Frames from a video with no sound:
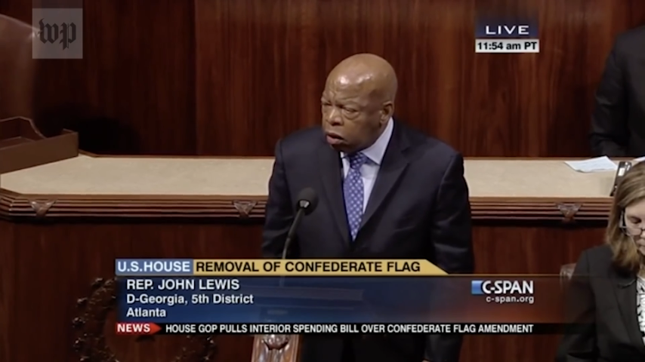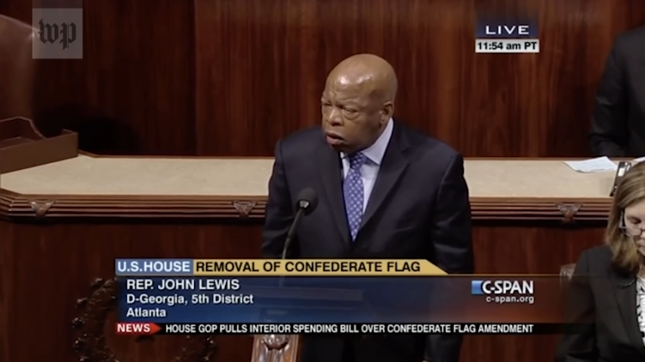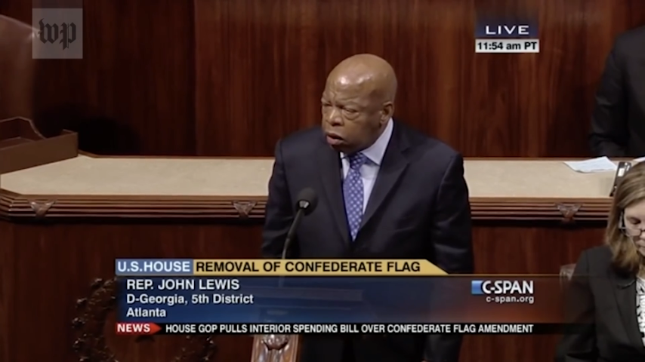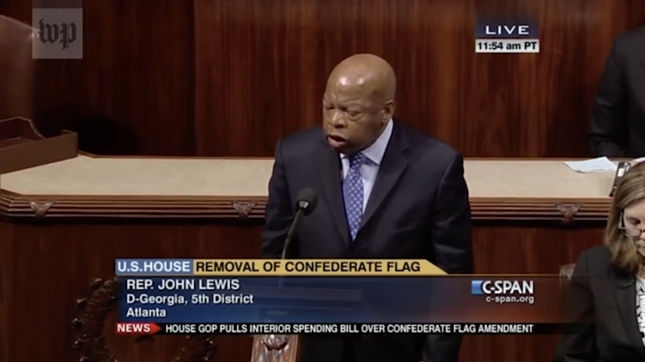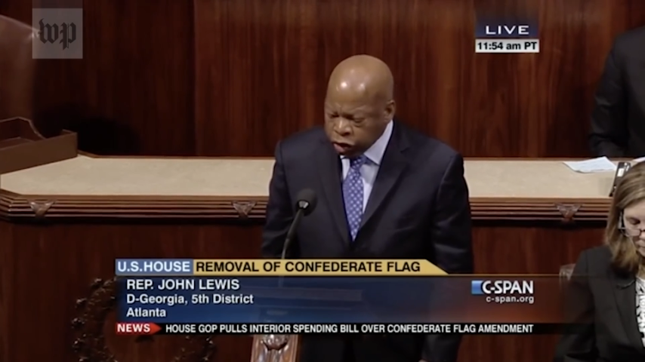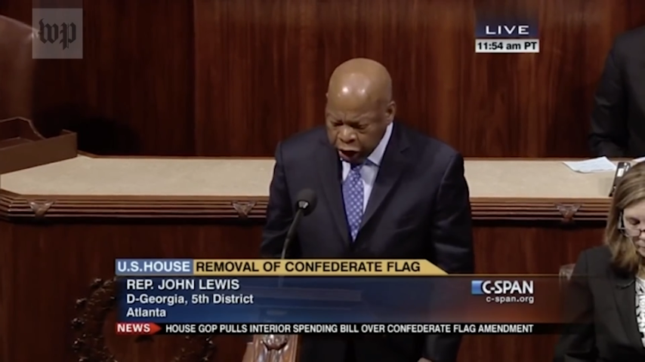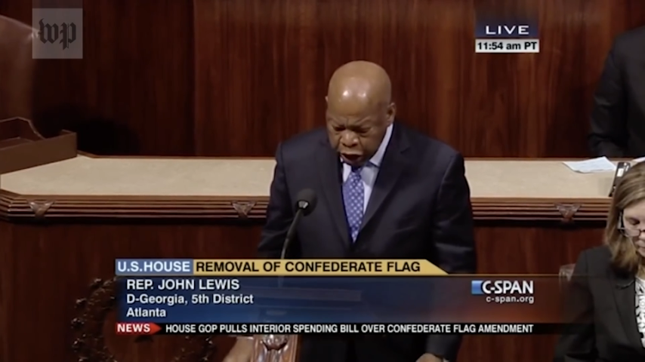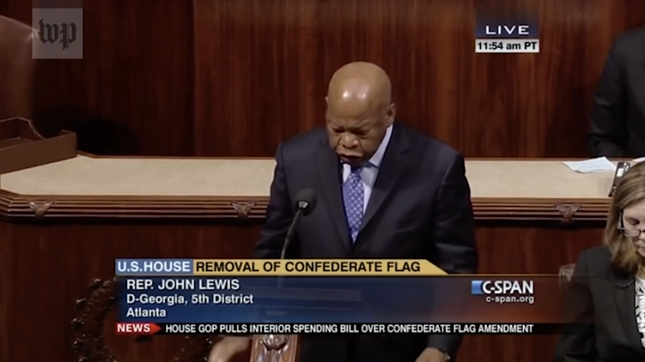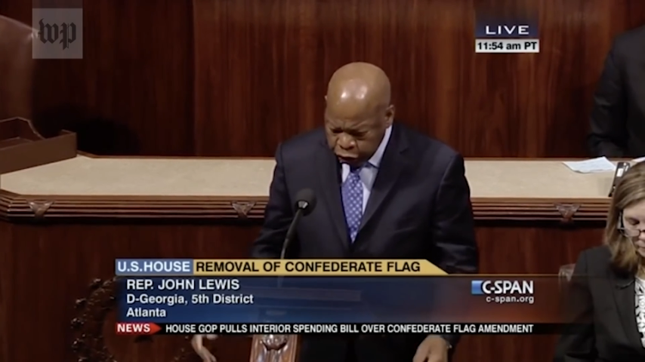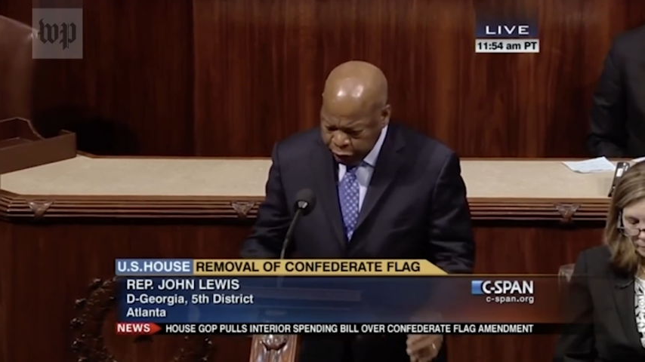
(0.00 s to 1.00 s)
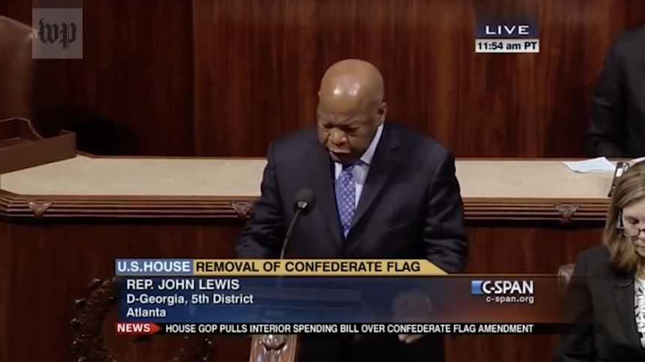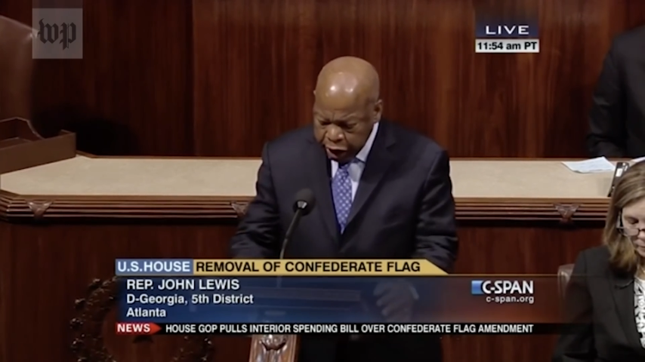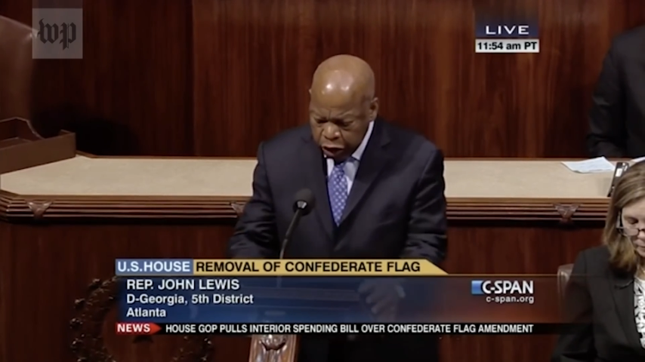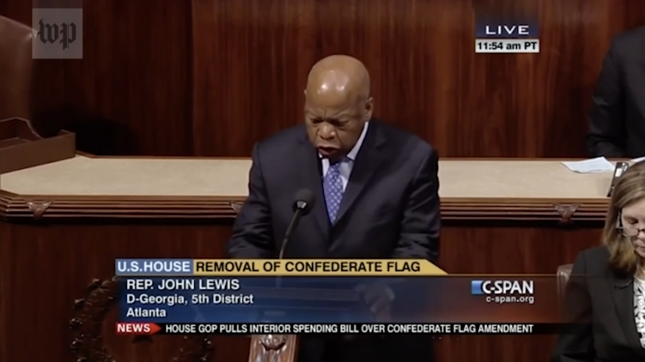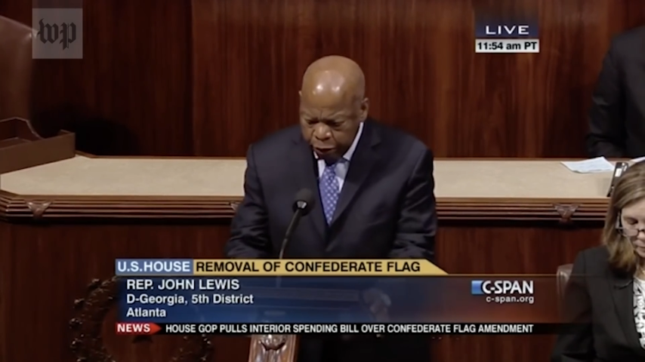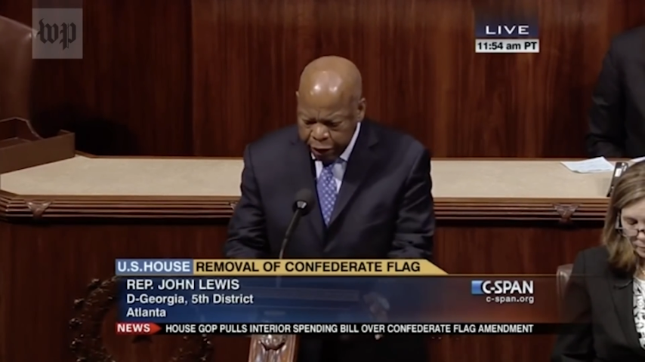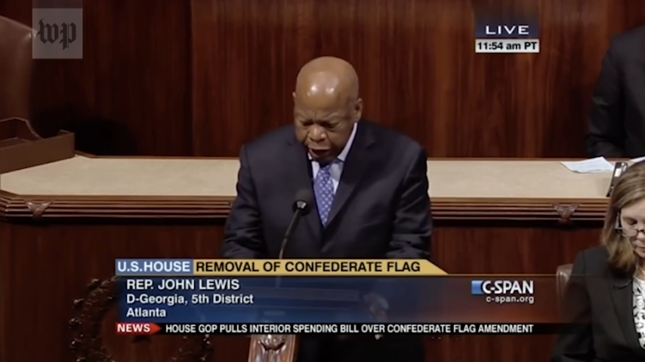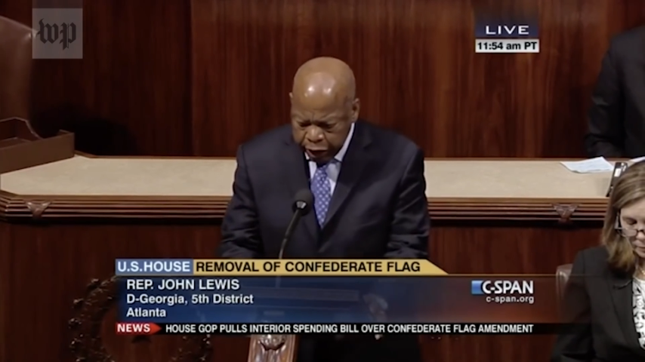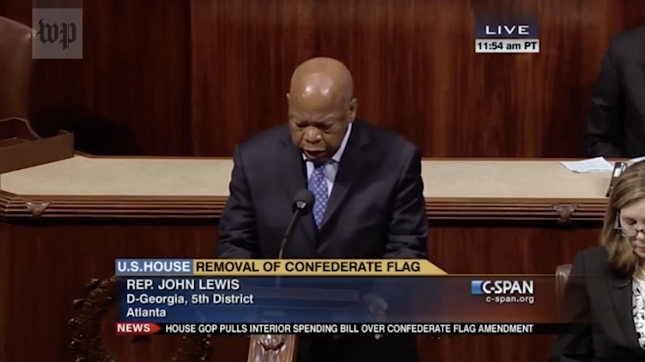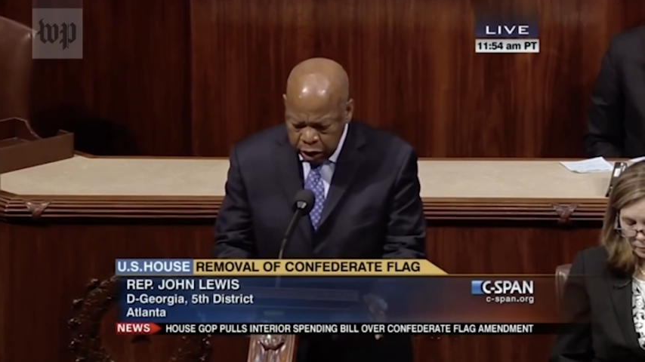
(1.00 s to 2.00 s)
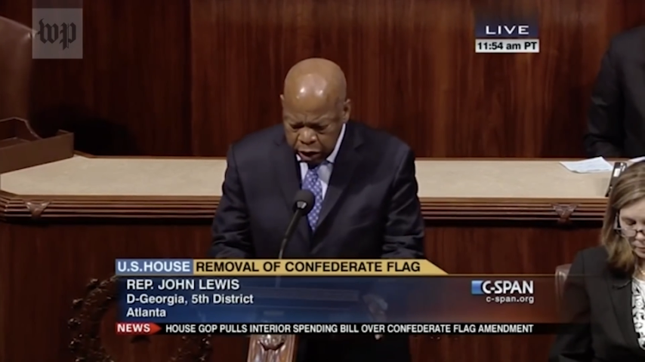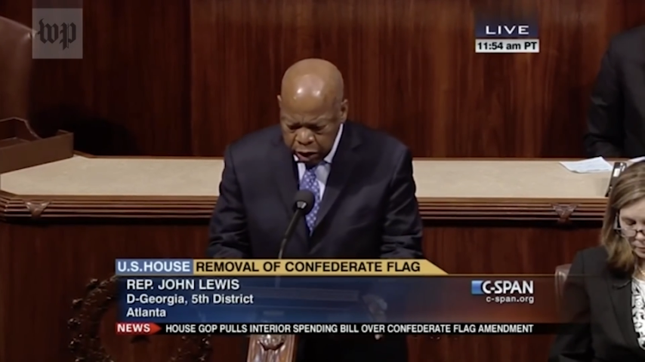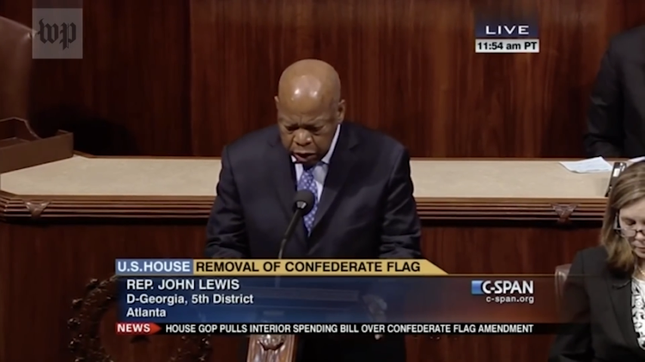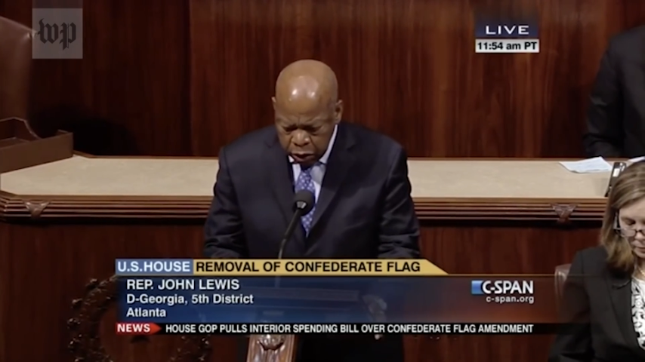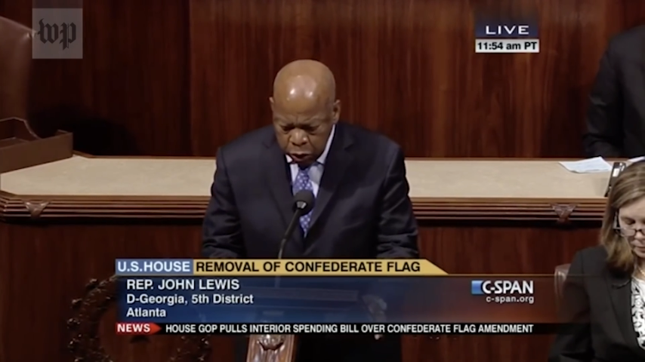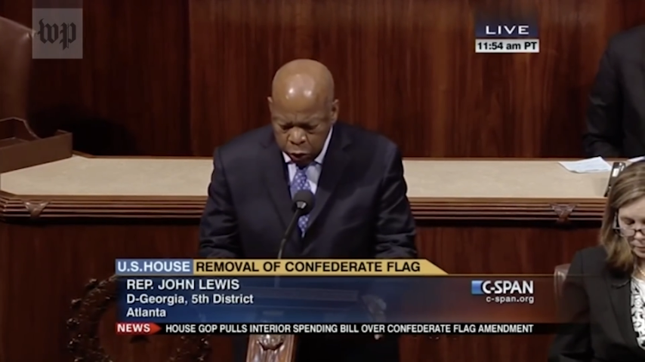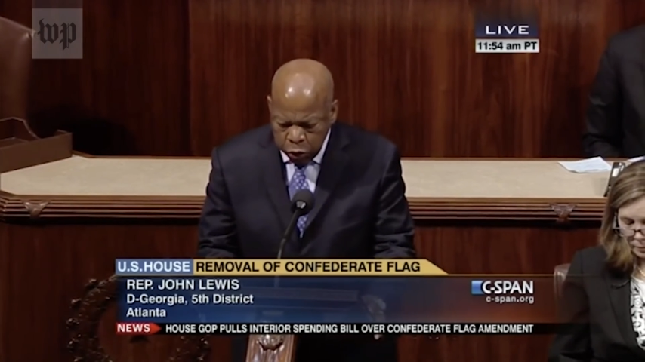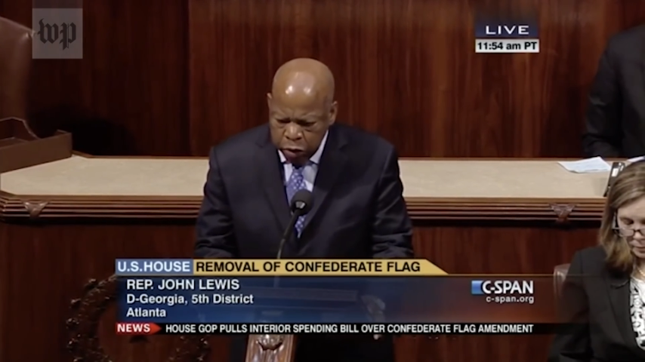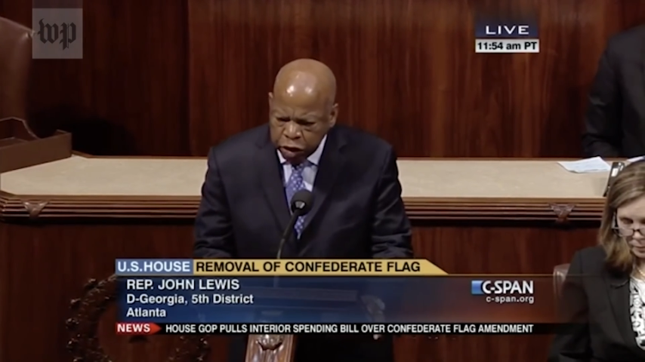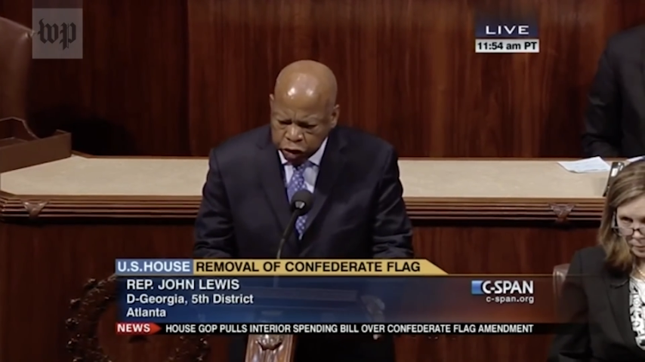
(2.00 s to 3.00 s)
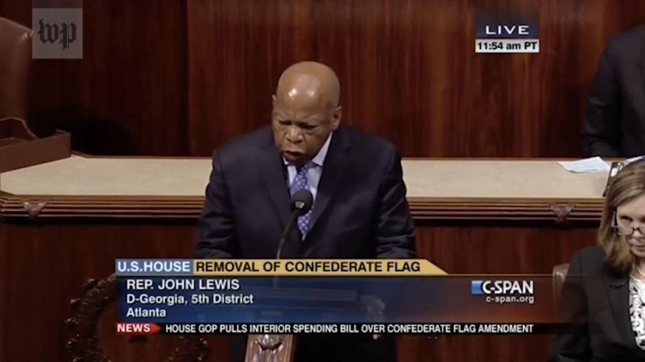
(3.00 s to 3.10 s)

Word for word: And as a country, we cannot go back. We must go